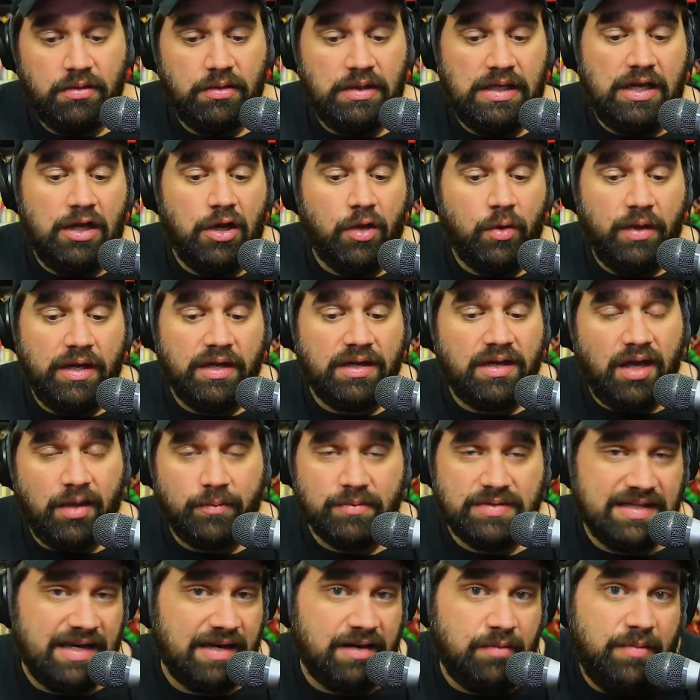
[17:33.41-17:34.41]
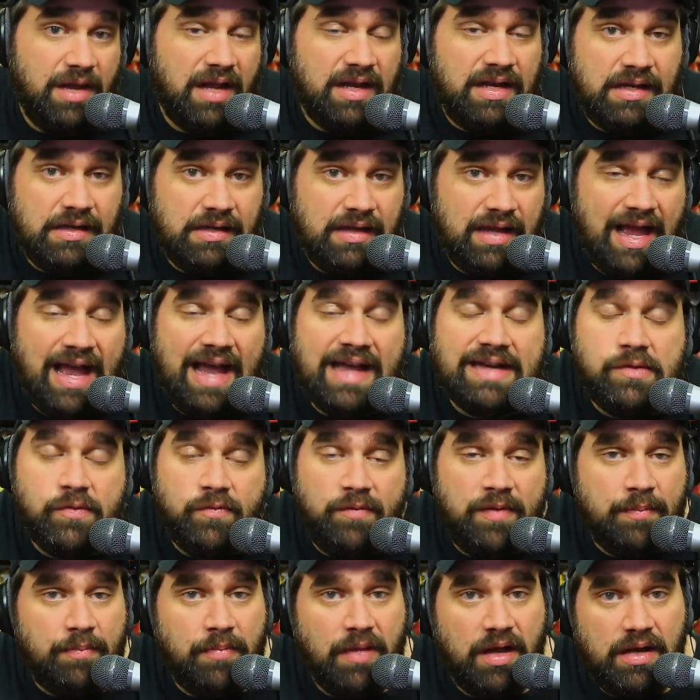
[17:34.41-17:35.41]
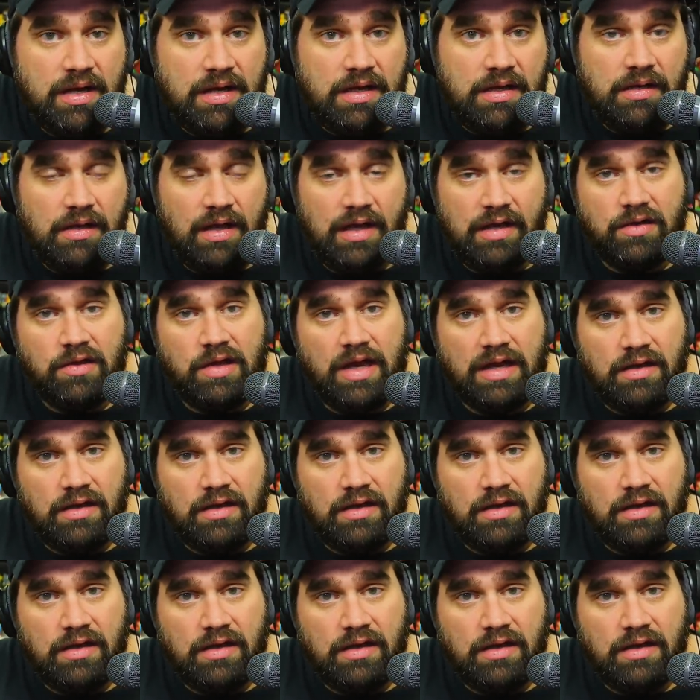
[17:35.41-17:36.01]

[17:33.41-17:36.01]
you know, it comes down to money. It had to have been money and,